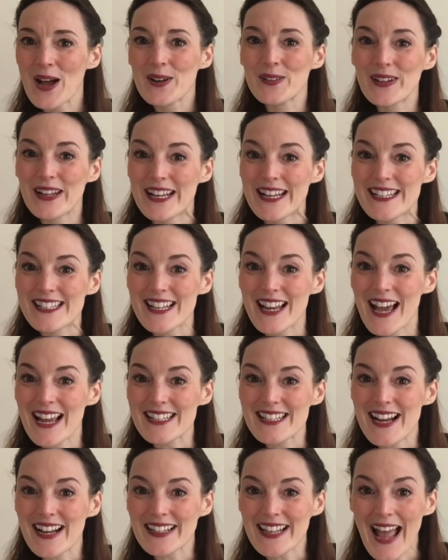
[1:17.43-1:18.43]
We need to light
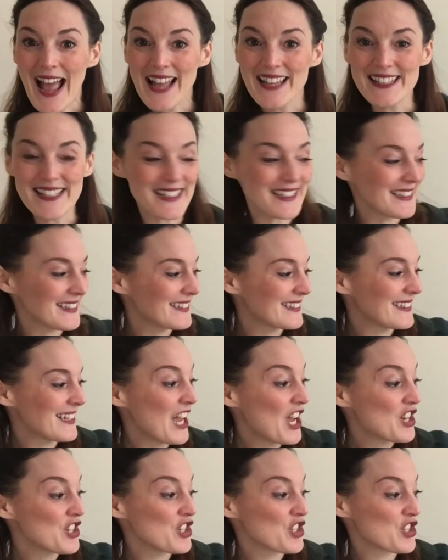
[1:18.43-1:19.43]
our candle
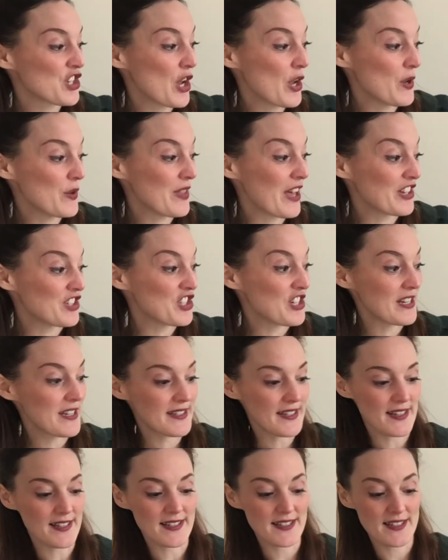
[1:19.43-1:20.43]
to show that
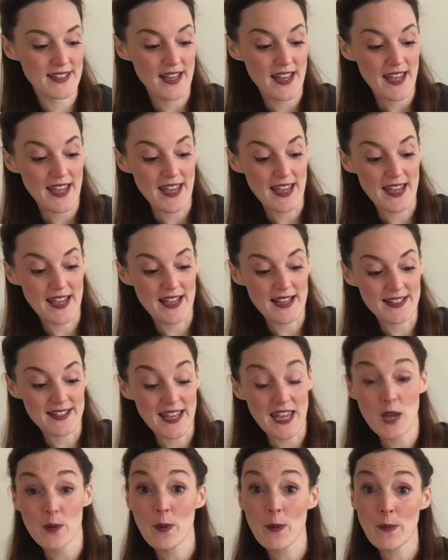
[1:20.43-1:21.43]
Jesus is
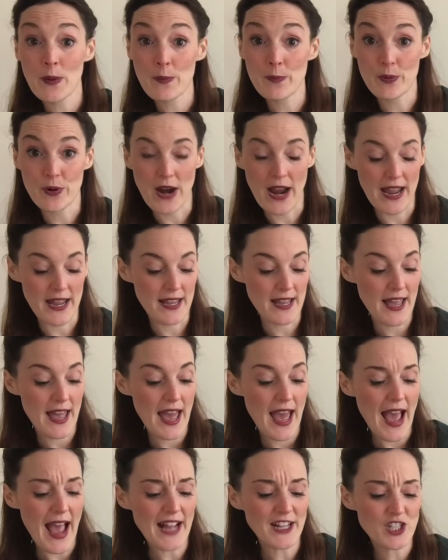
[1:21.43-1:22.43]
here when we pray
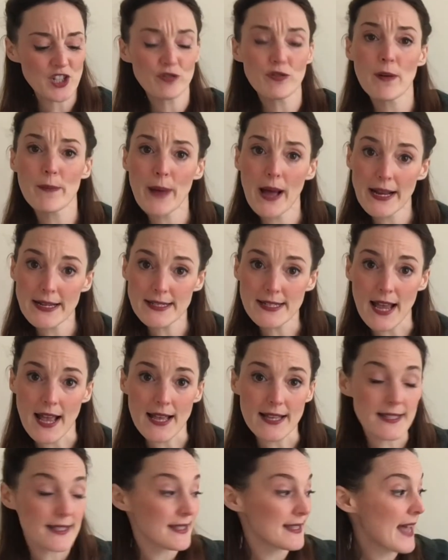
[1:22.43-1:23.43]
and to remind
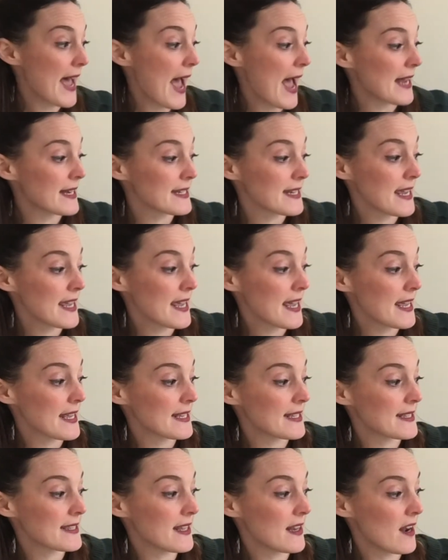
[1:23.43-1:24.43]
us that he
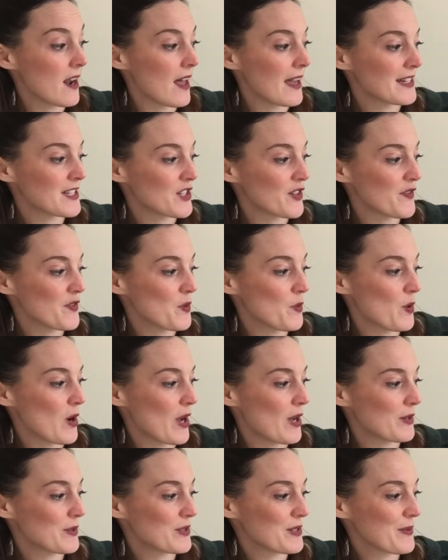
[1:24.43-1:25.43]
is the light of the
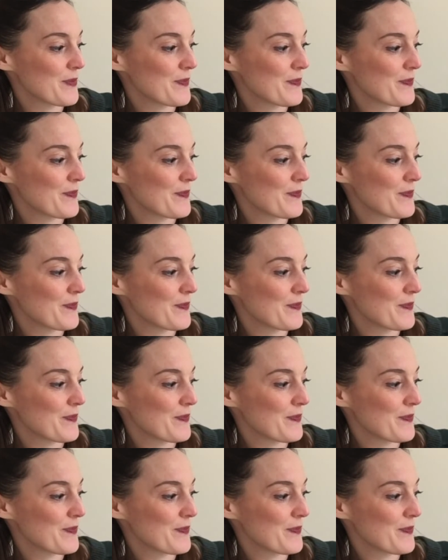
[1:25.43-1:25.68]
world.